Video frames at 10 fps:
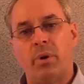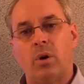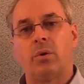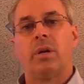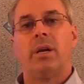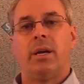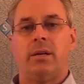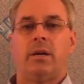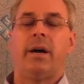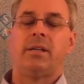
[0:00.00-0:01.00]
built
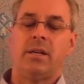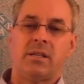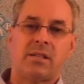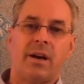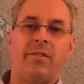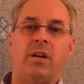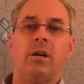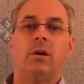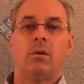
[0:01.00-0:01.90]
in 1970